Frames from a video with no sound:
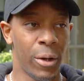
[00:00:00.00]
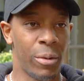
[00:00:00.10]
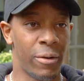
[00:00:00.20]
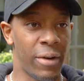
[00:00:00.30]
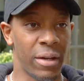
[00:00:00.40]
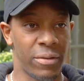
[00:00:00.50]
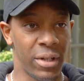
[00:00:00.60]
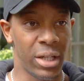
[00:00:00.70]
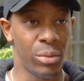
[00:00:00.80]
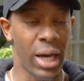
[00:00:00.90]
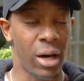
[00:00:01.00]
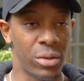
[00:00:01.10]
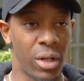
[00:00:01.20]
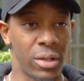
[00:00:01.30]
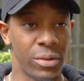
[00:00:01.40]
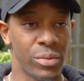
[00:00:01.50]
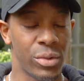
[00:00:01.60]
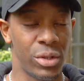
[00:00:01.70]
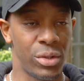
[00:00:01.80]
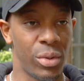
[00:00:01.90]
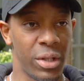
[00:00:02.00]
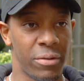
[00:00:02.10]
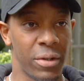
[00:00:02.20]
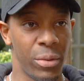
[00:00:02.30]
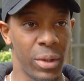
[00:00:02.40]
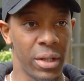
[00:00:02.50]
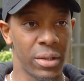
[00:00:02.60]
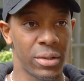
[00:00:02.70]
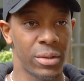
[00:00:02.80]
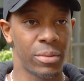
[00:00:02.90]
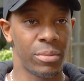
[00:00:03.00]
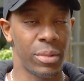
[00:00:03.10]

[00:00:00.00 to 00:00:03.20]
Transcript: But thankfully we held on to 23 weeks.